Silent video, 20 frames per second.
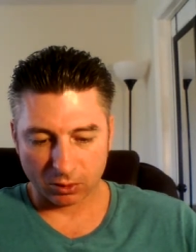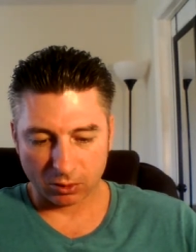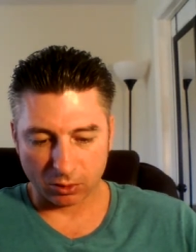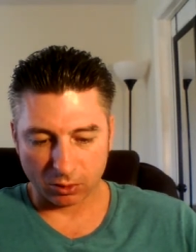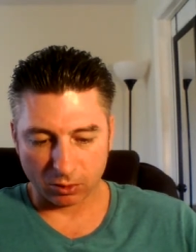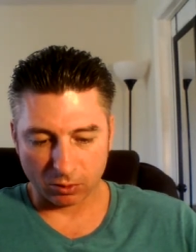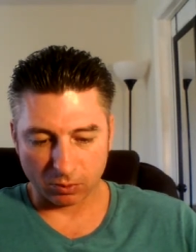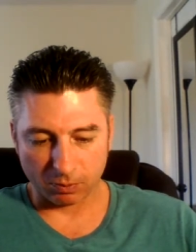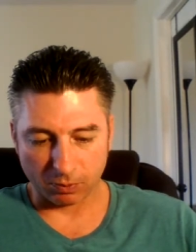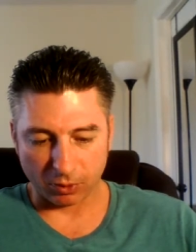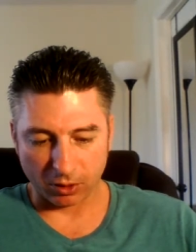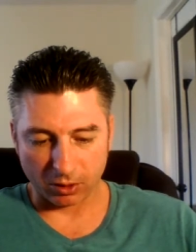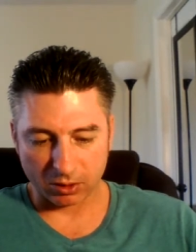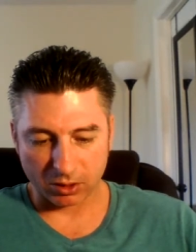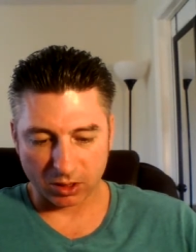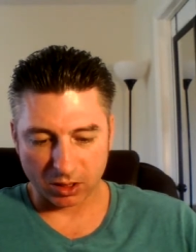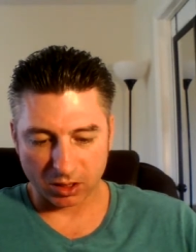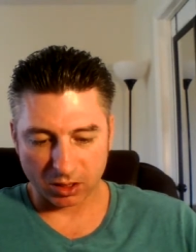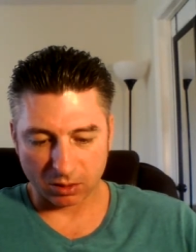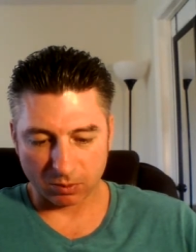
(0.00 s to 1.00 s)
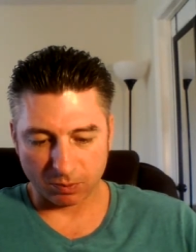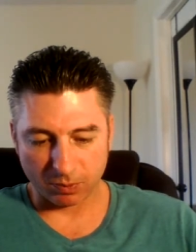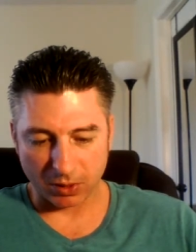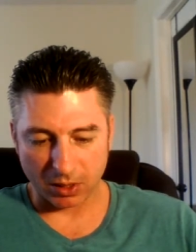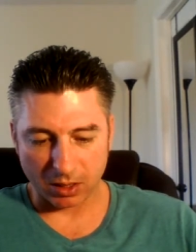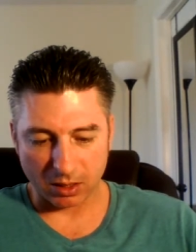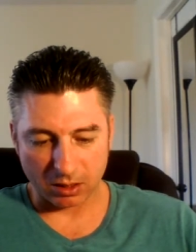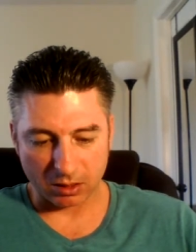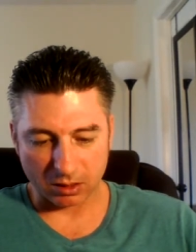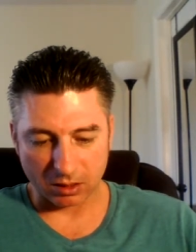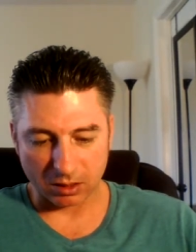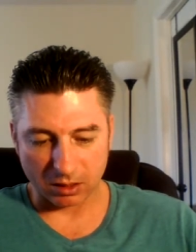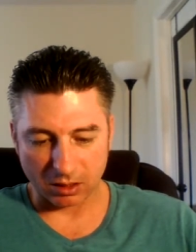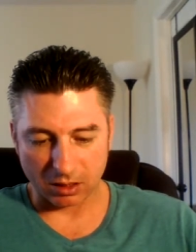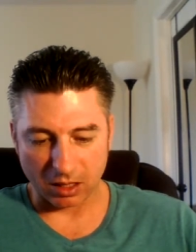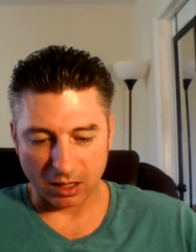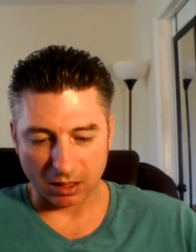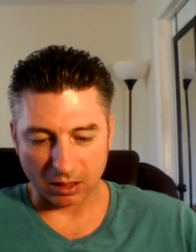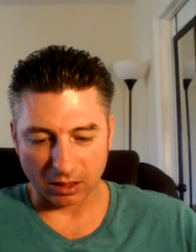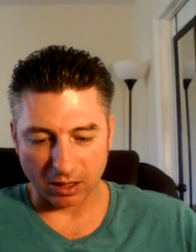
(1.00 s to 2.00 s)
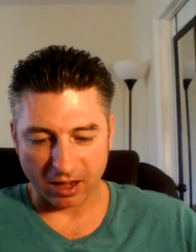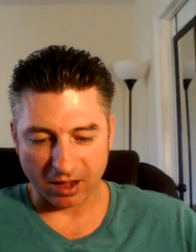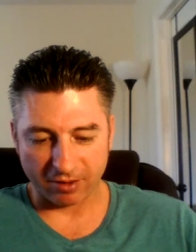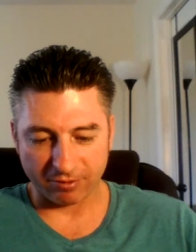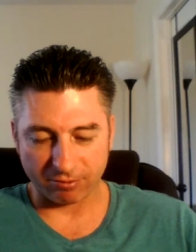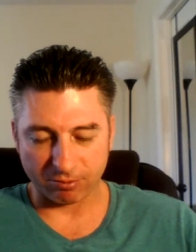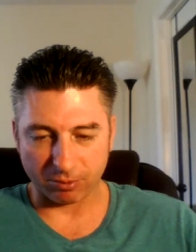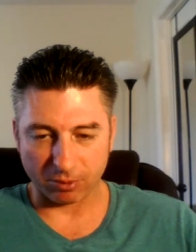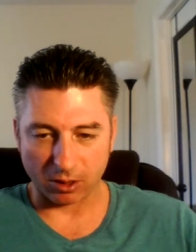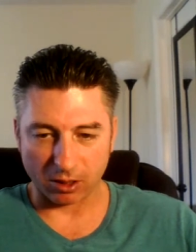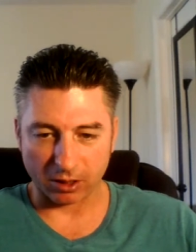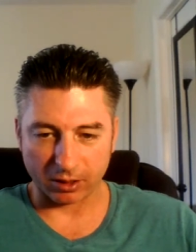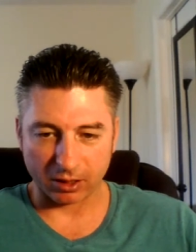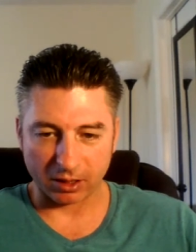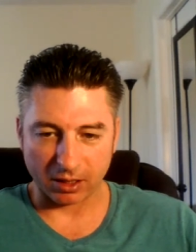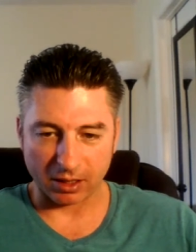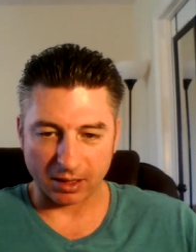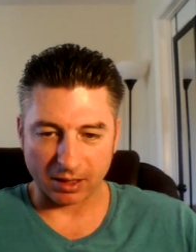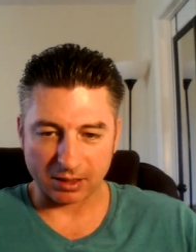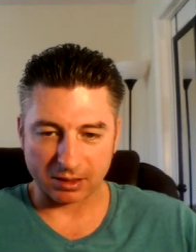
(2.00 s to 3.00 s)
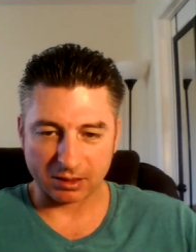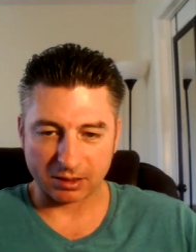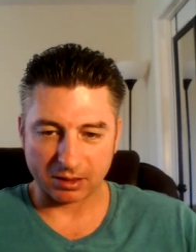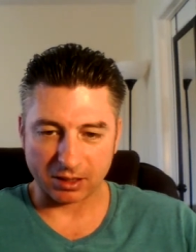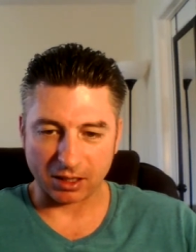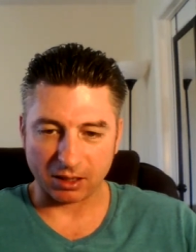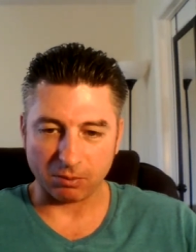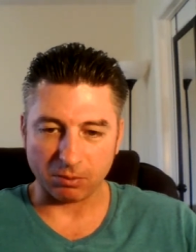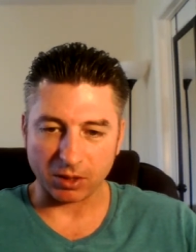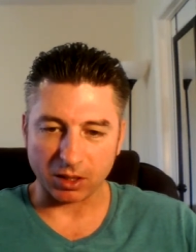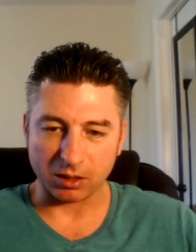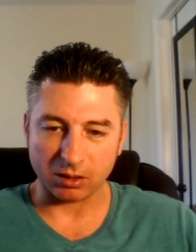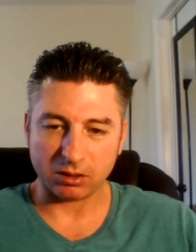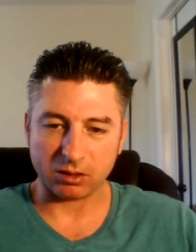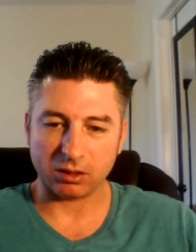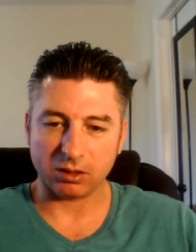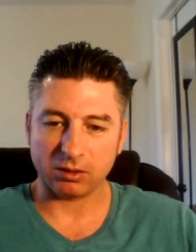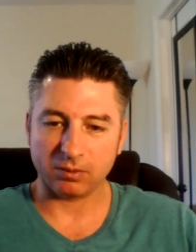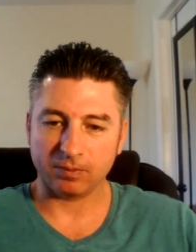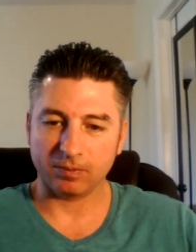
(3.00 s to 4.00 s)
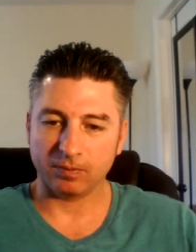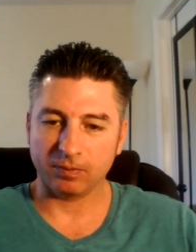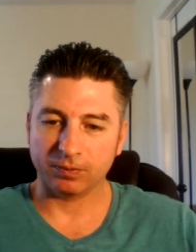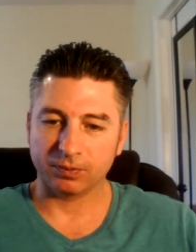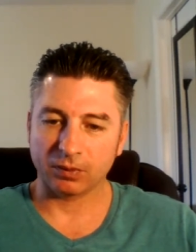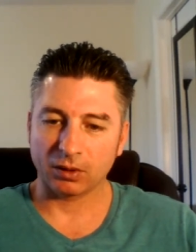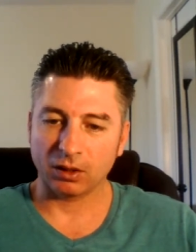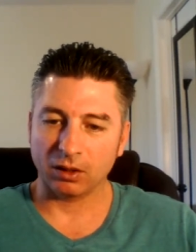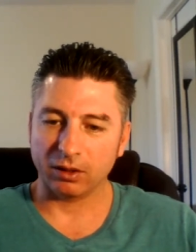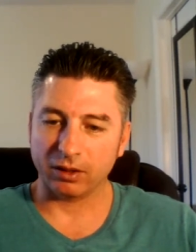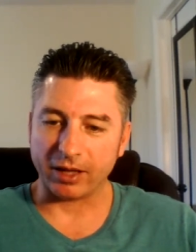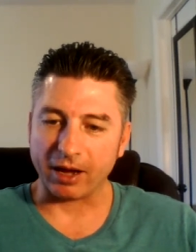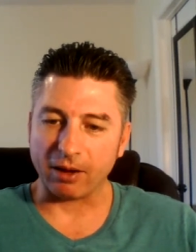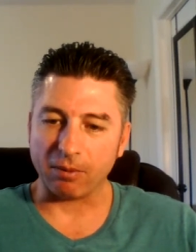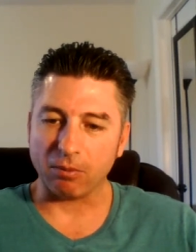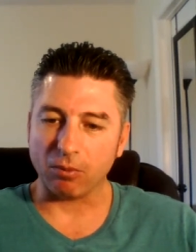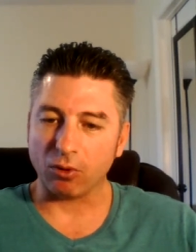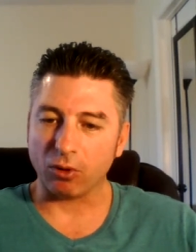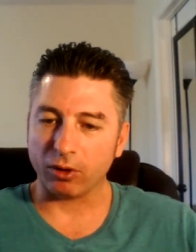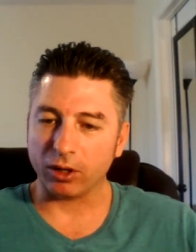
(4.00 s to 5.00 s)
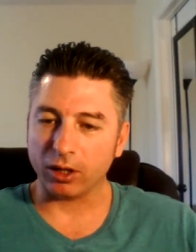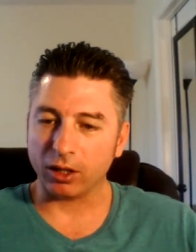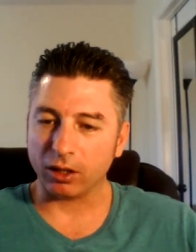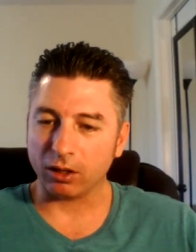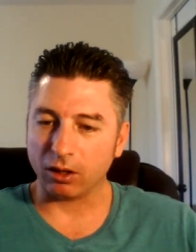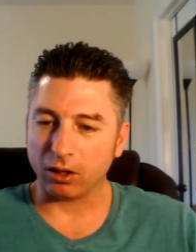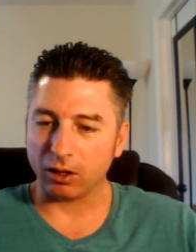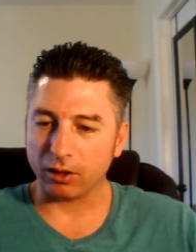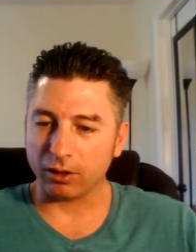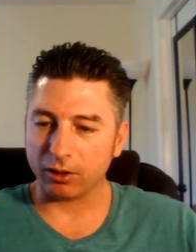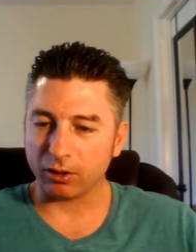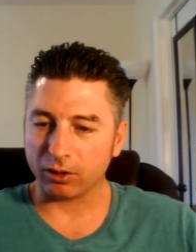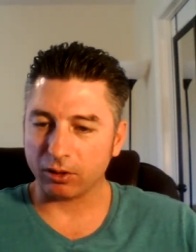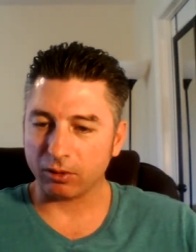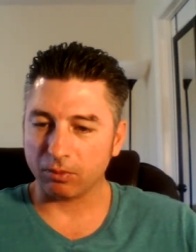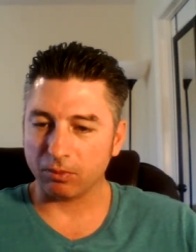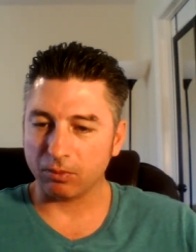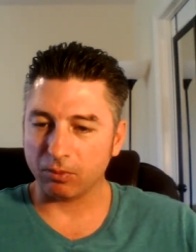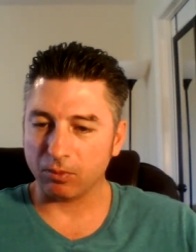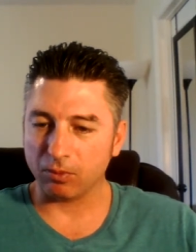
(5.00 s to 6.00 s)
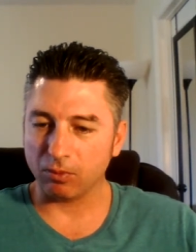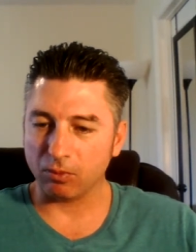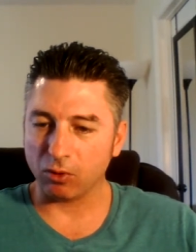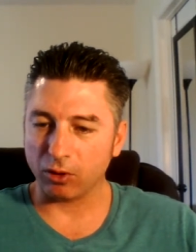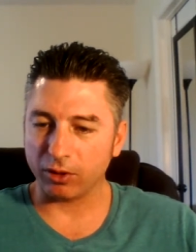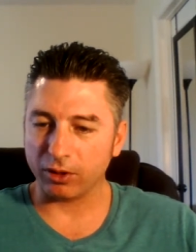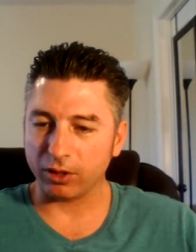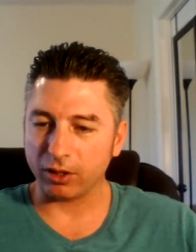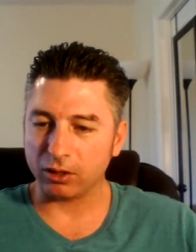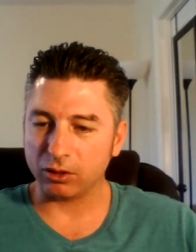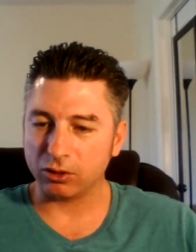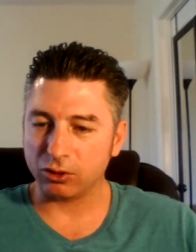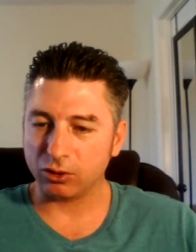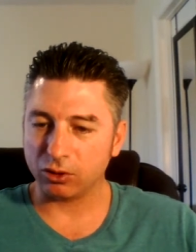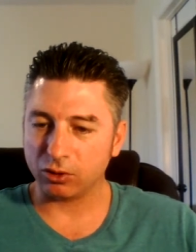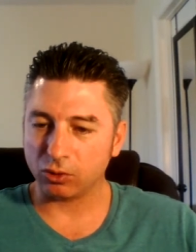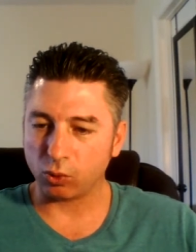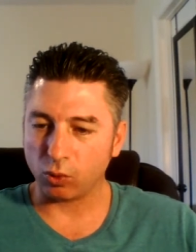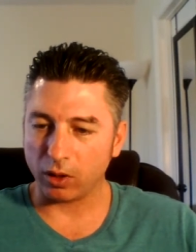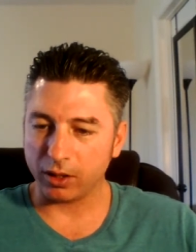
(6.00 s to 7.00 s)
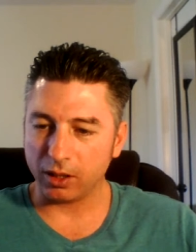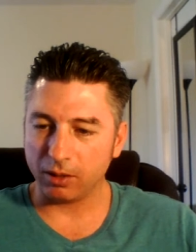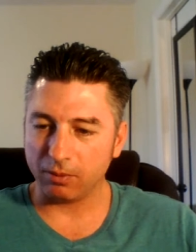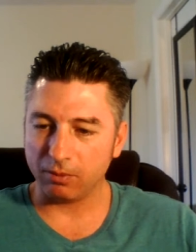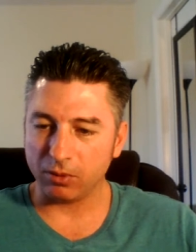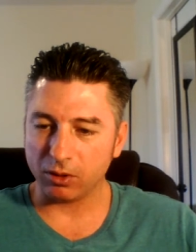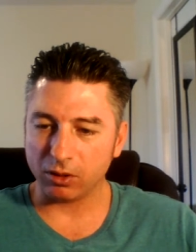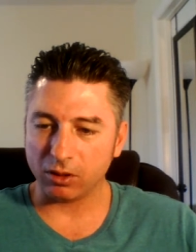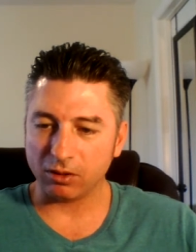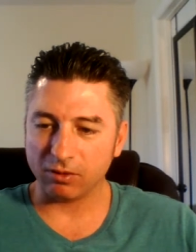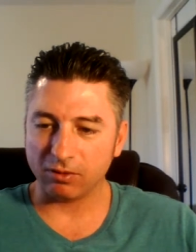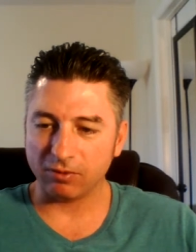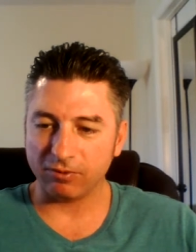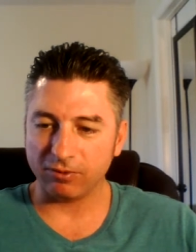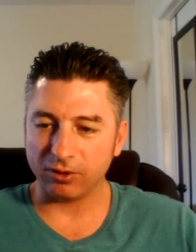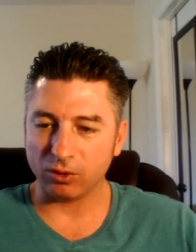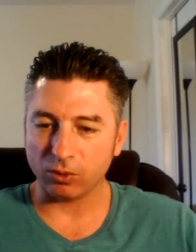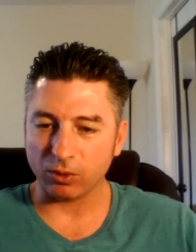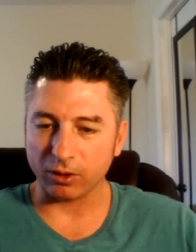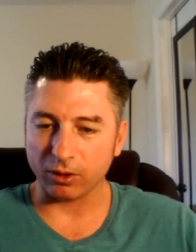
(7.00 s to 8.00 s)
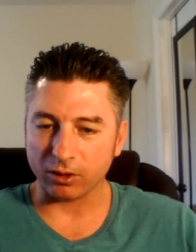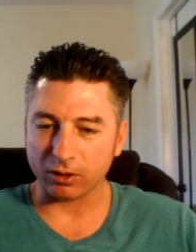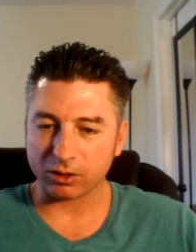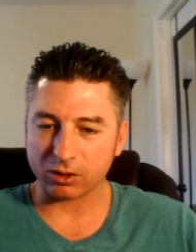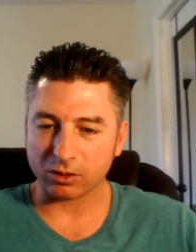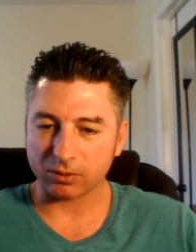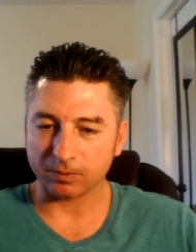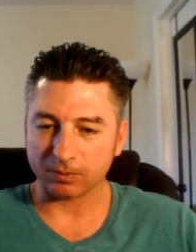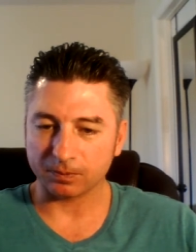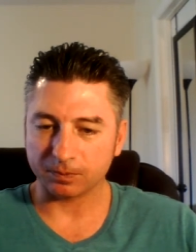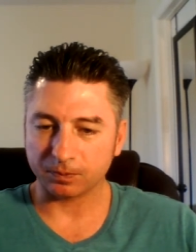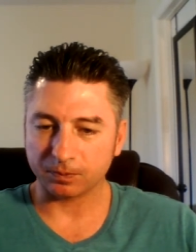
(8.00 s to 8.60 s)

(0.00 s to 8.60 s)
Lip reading: to participate in a live broadcast segment that morning on her more than 20 million viewers.